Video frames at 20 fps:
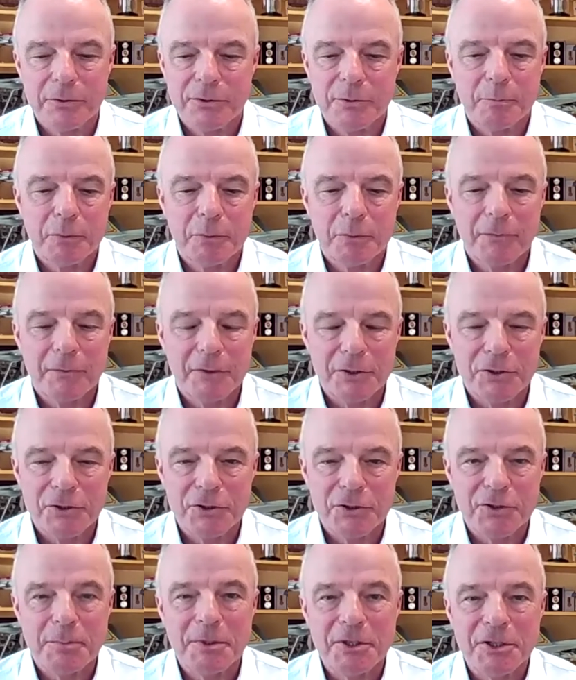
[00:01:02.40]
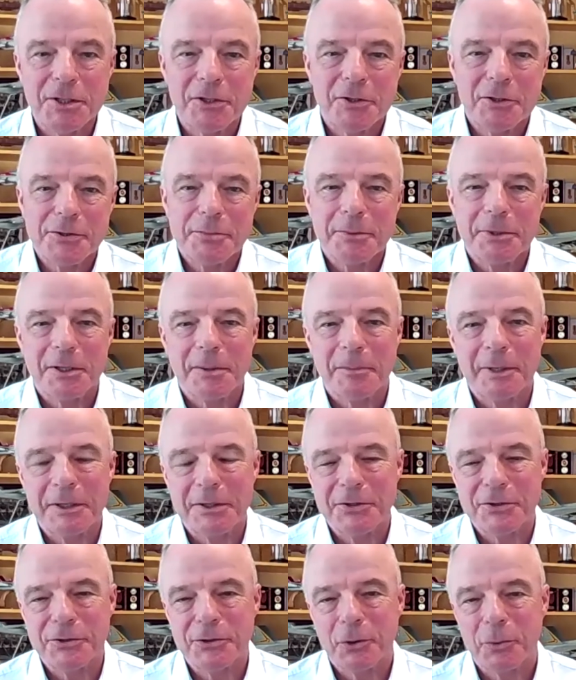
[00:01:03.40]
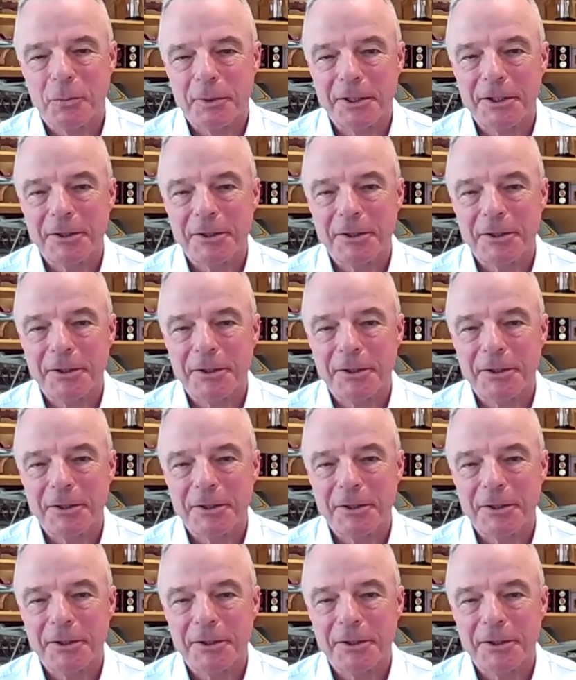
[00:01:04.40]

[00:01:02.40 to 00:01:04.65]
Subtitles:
a privilege, especially to speak about this topic.